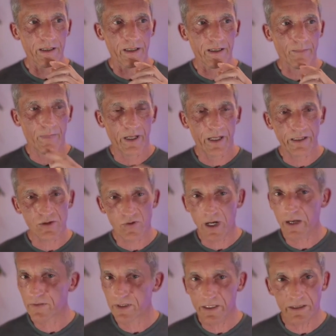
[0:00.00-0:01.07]
my
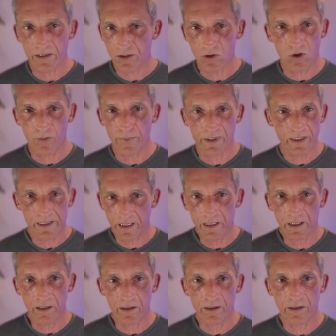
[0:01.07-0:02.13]
drive didn't stop and
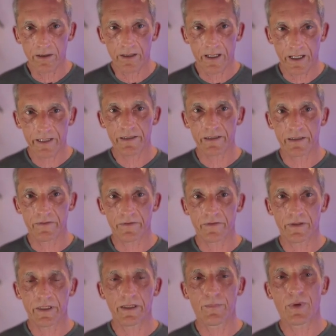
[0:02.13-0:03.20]
still active.
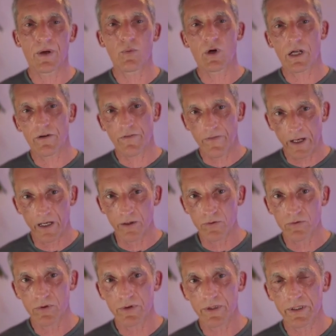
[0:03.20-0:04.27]
But what I
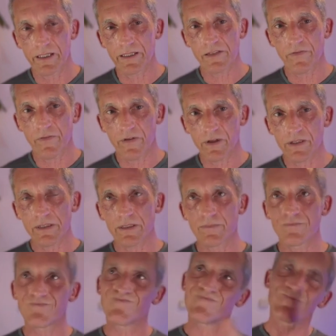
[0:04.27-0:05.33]
found is first,
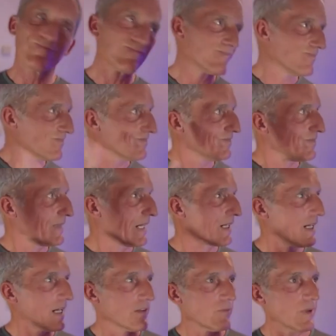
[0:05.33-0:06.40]
I
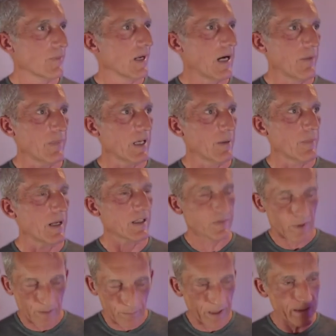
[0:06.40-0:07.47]
can't remember how many months,
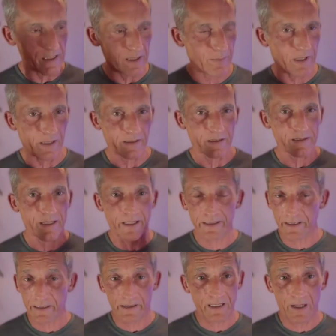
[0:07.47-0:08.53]
but months and months, I
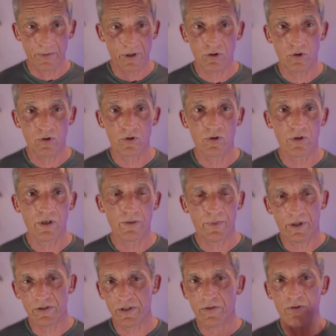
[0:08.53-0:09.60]
didn't come at all
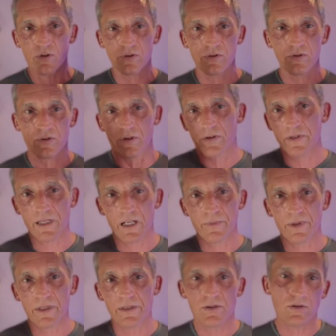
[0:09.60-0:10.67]
because I thought, you know,
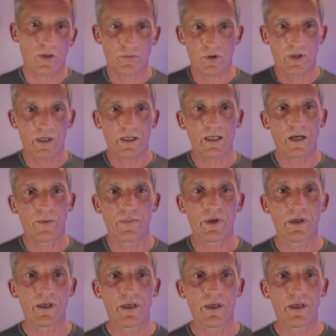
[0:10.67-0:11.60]
celibacy, so I'm not going to come.